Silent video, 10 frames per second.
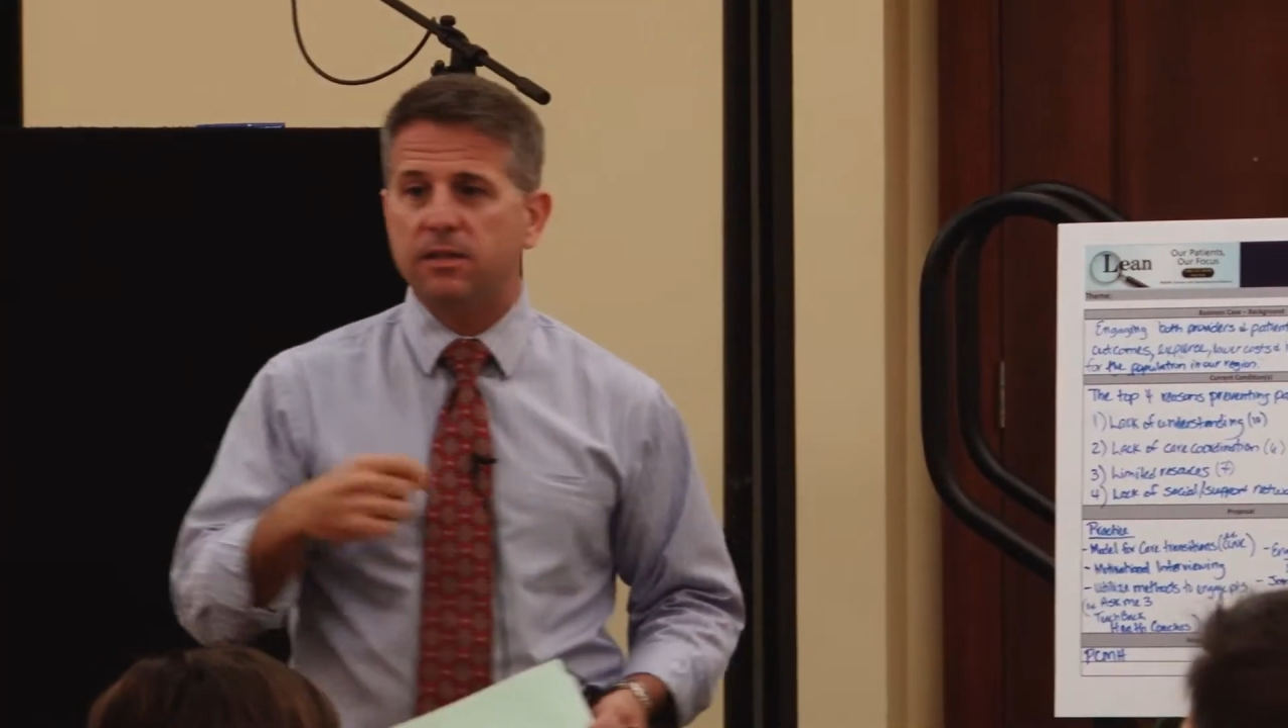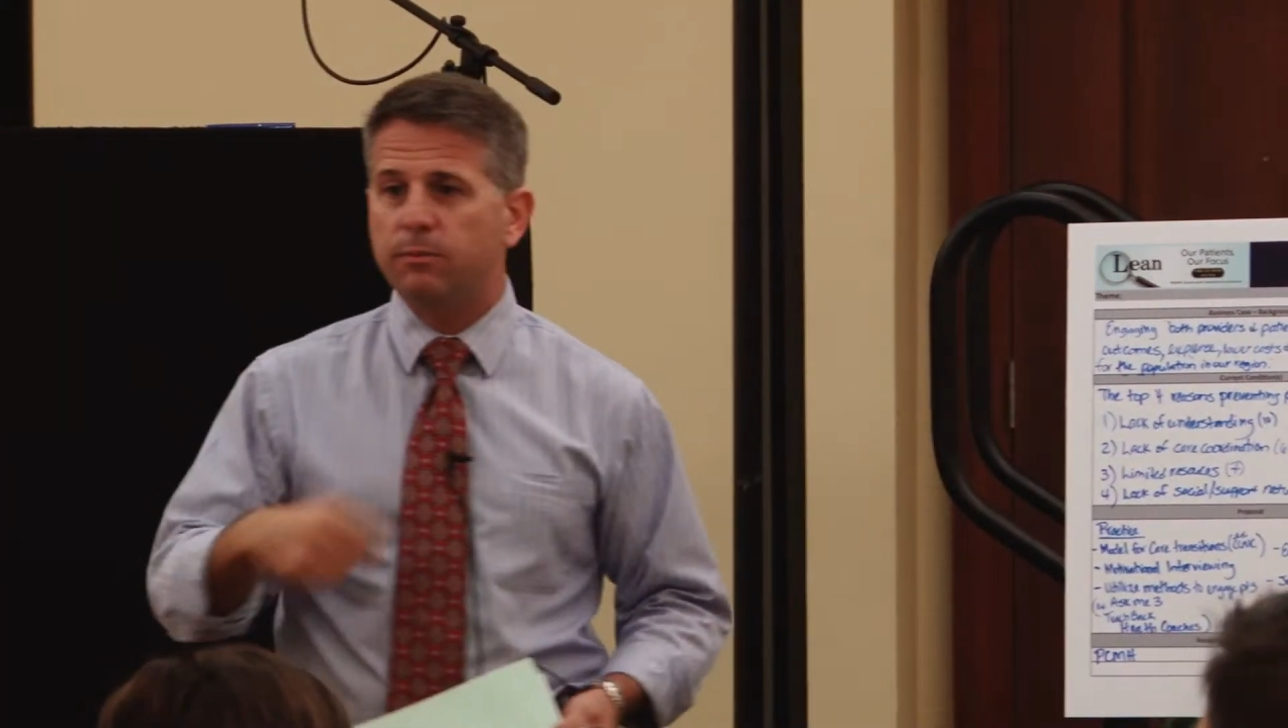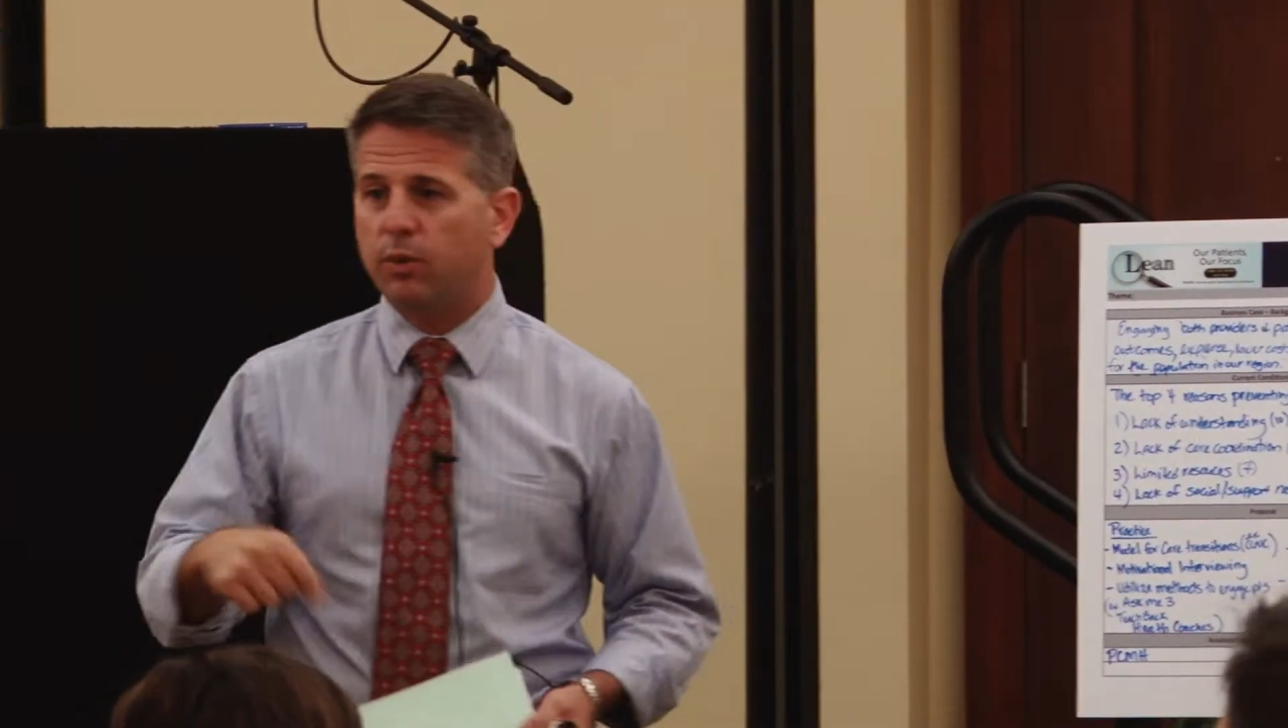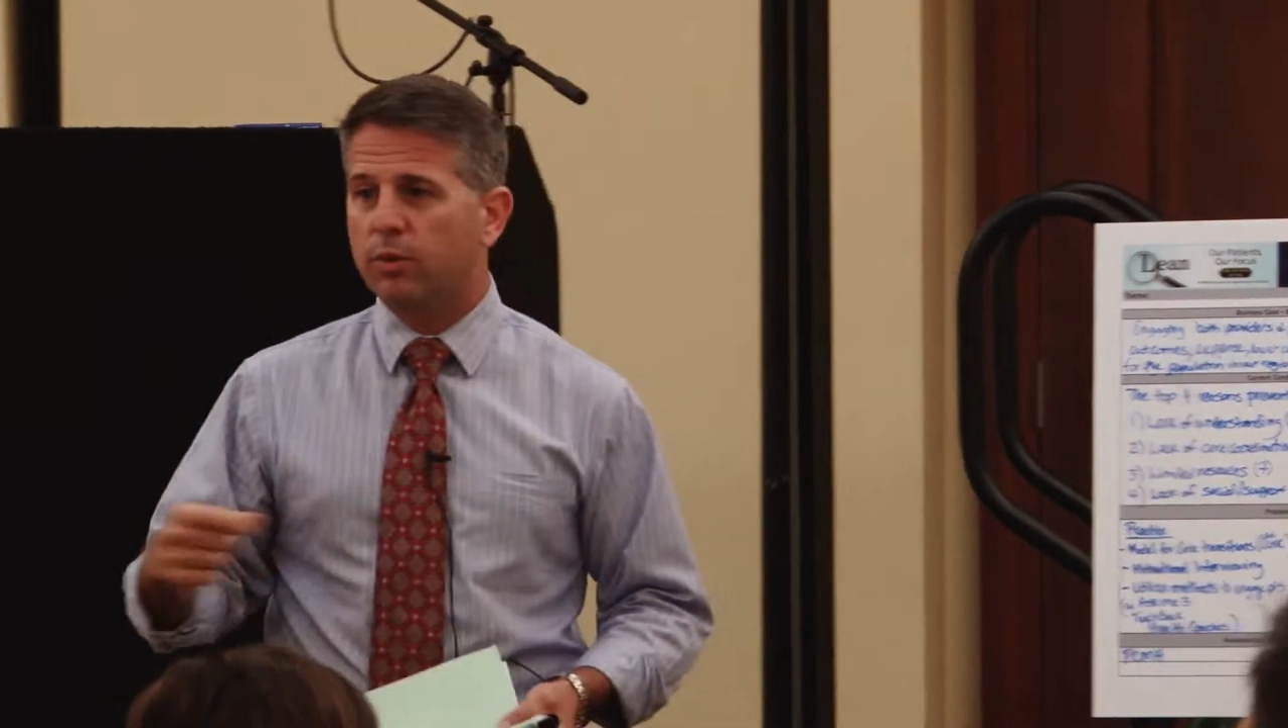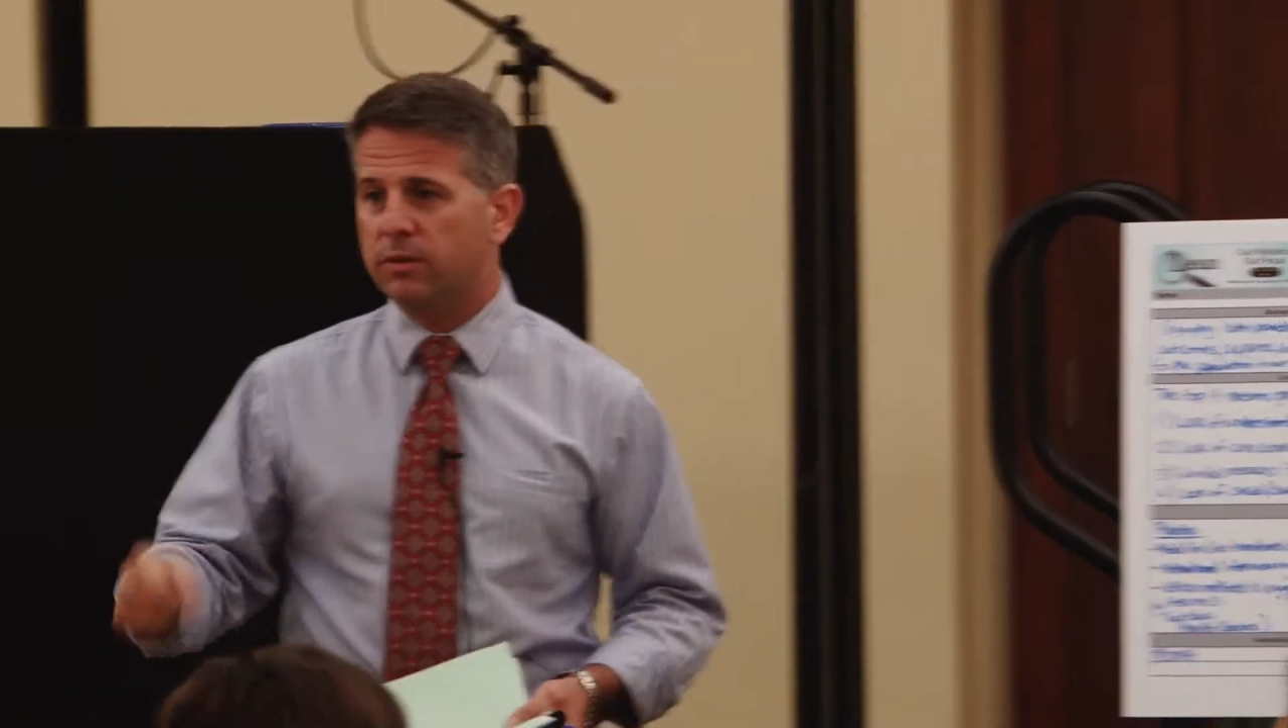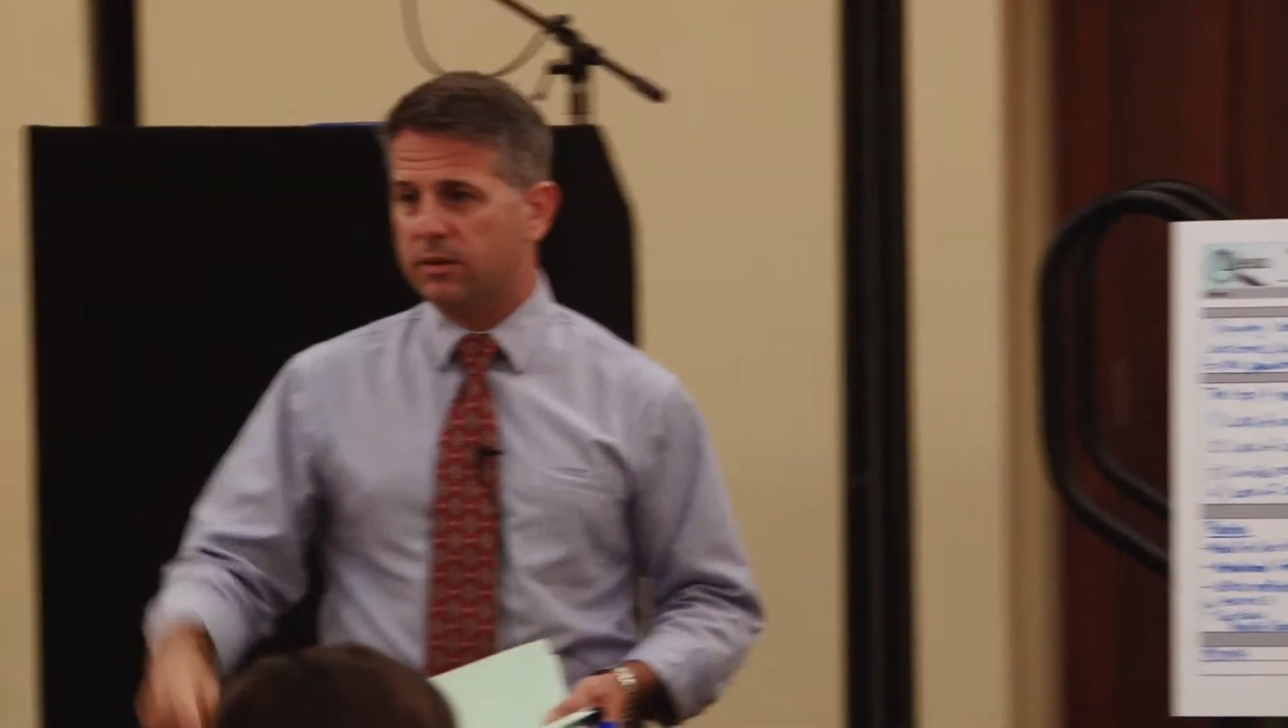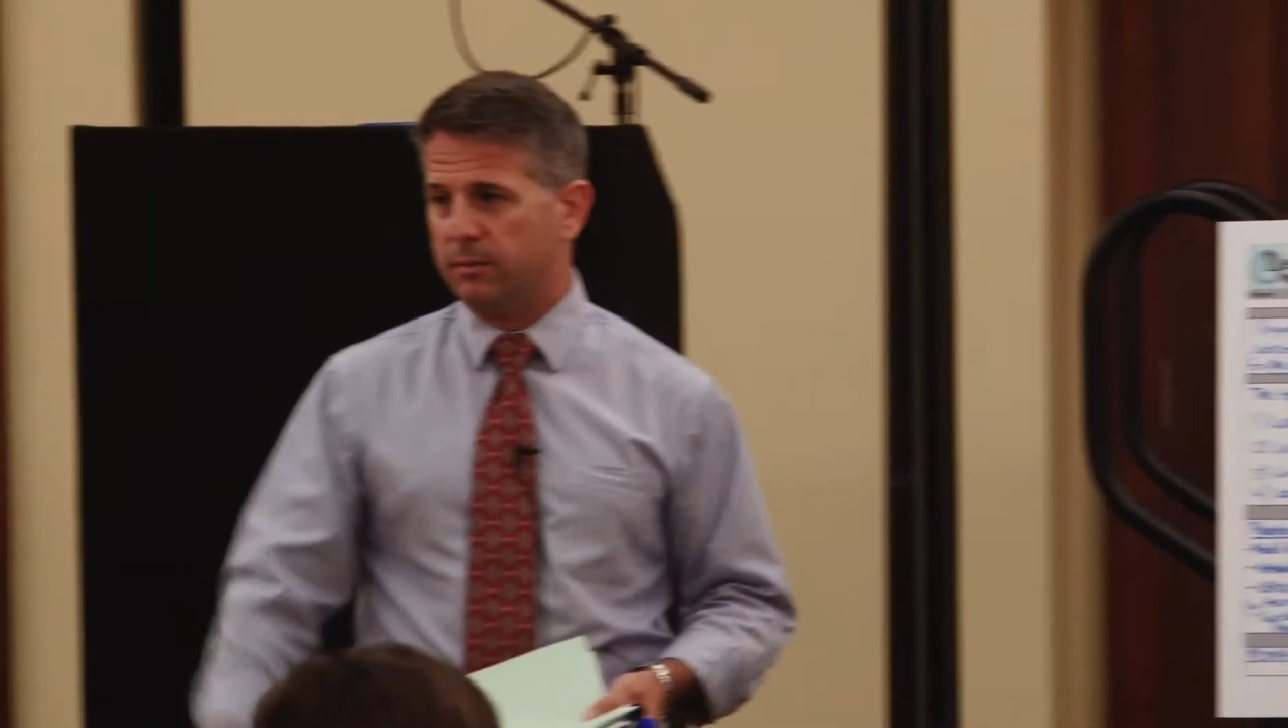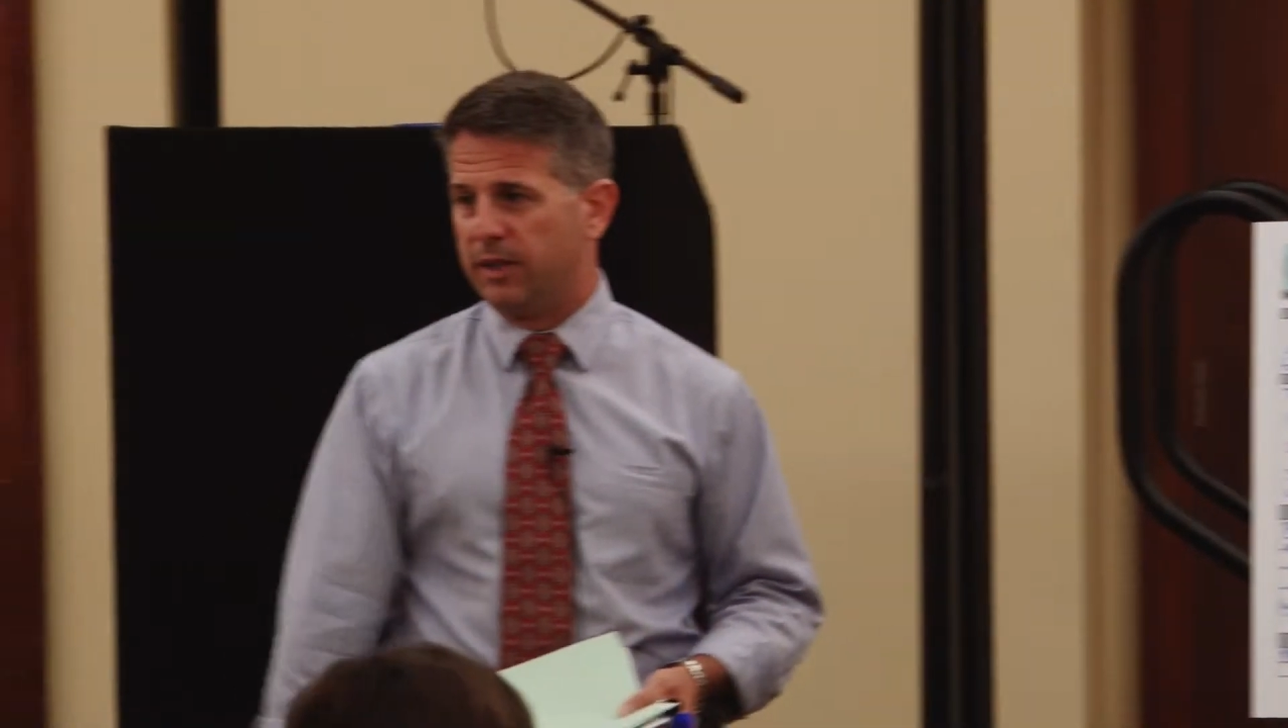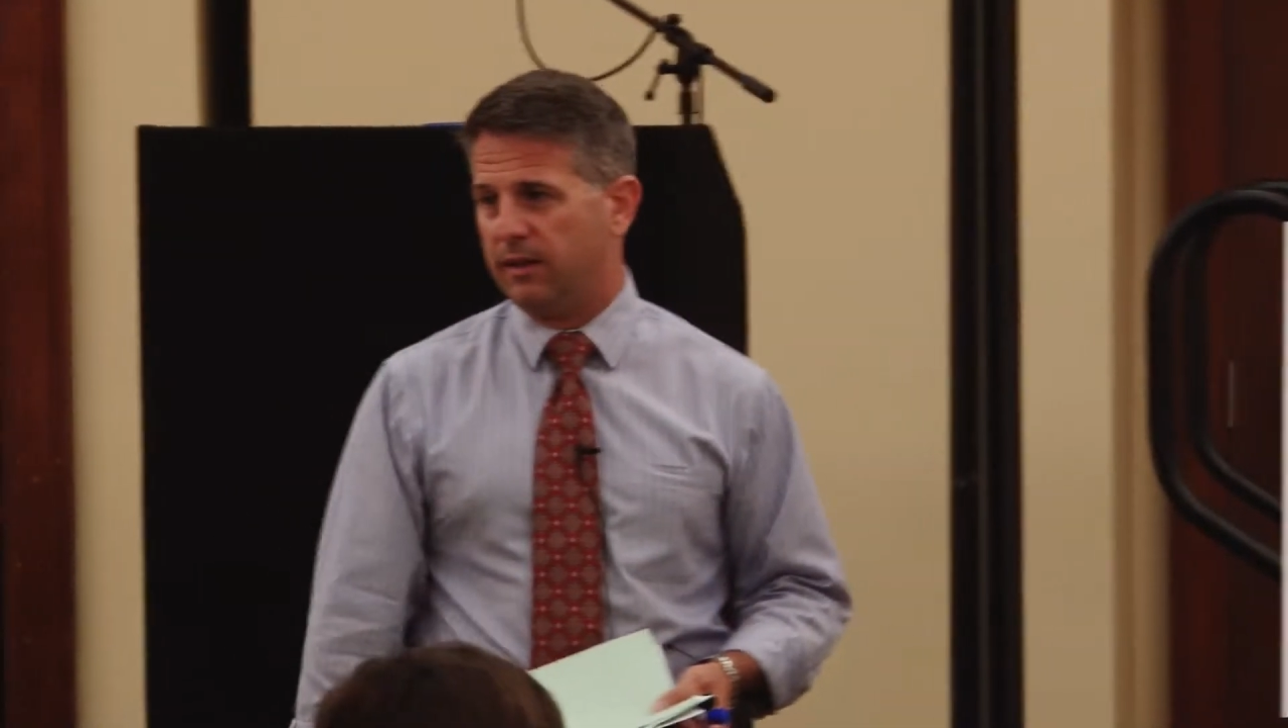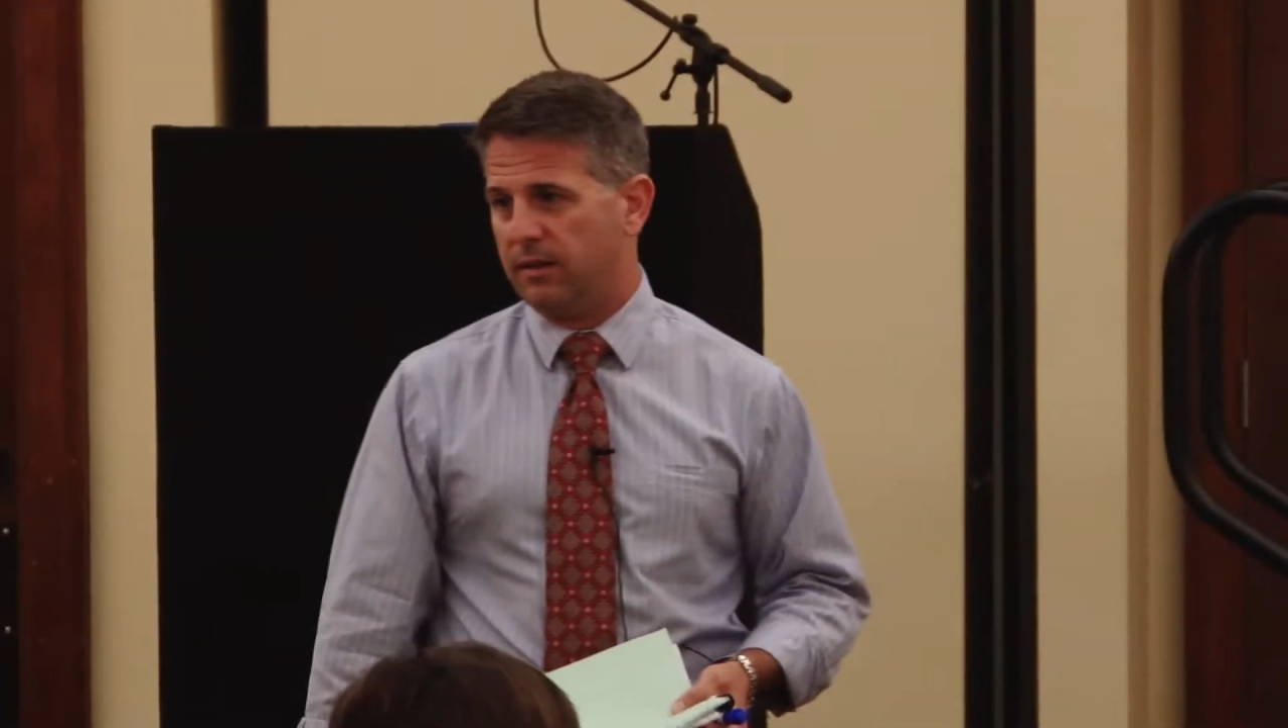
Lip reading: important to me.